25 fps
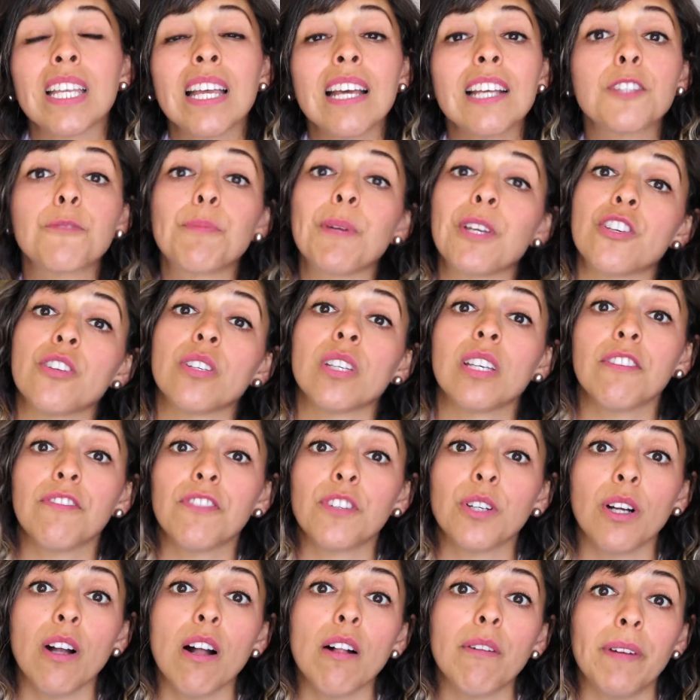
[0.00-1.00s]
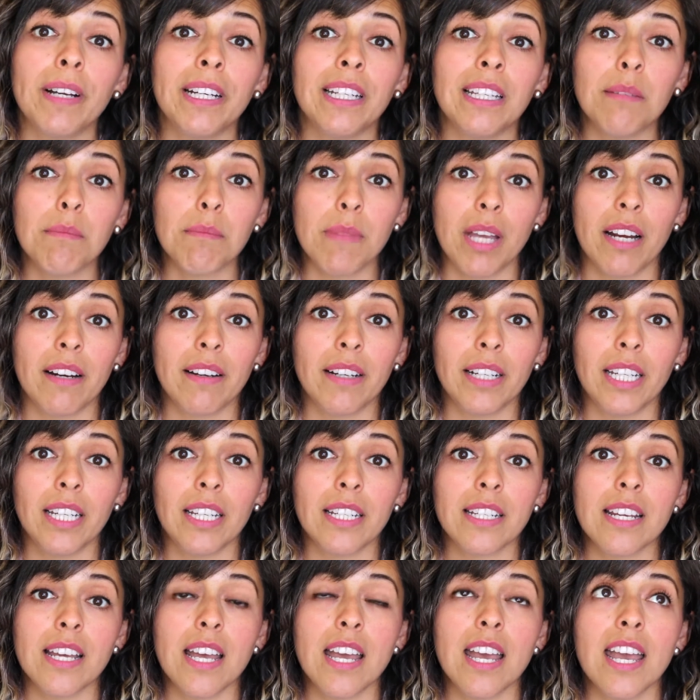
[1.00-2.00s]
especially if you're already
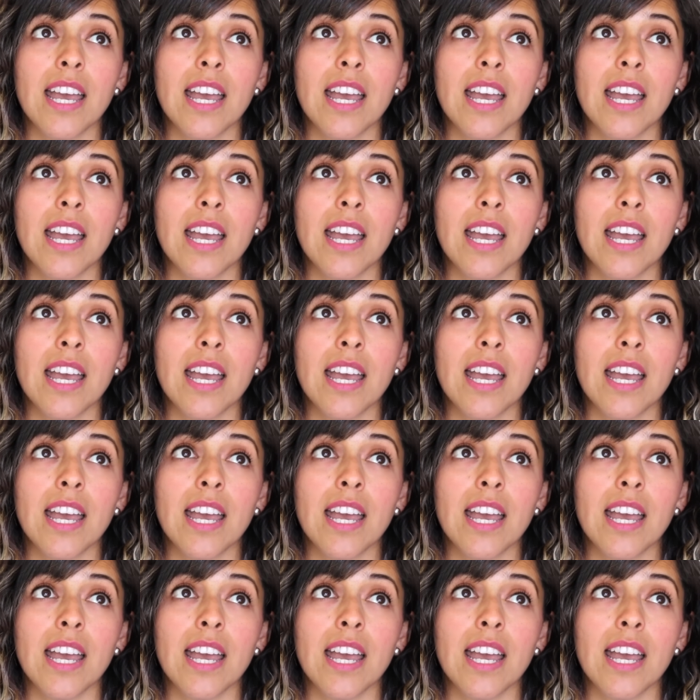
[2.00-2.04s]
married